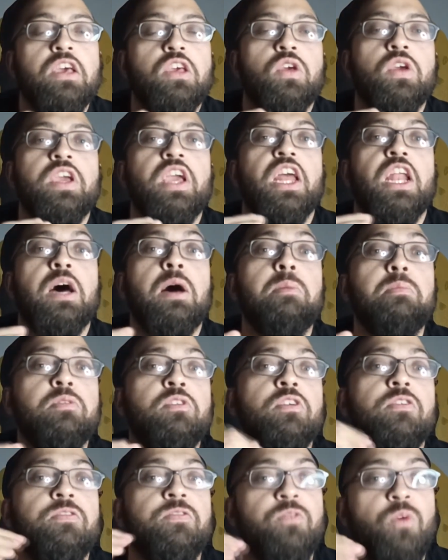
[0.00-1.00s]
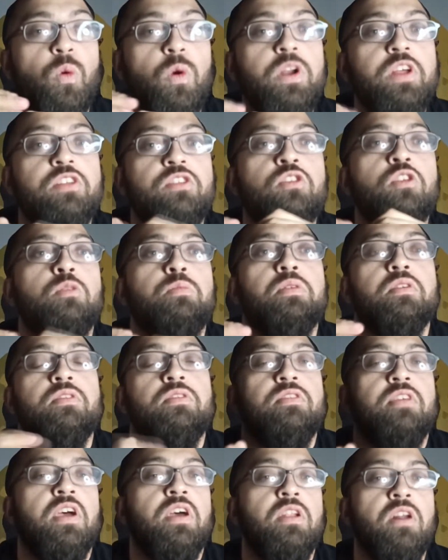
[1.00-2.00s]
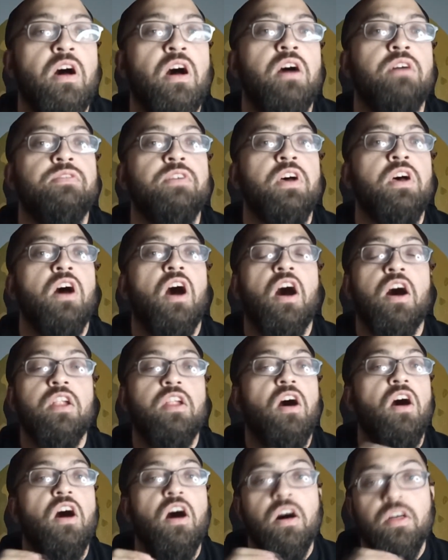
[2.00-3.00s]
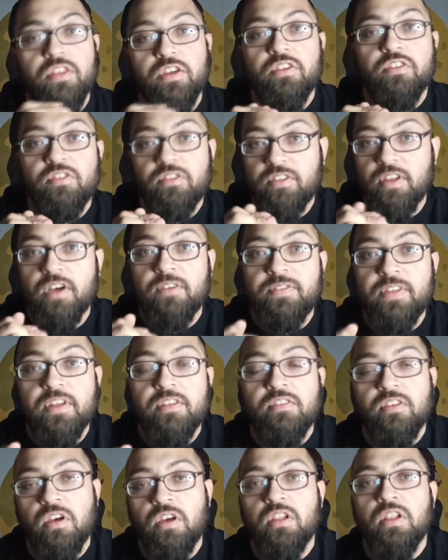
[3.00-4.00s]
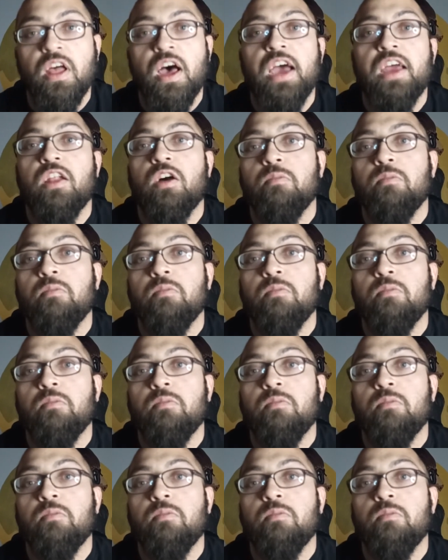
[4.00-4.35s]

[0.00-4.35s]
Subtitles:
you can get up to 42% off on all their stuff that's online,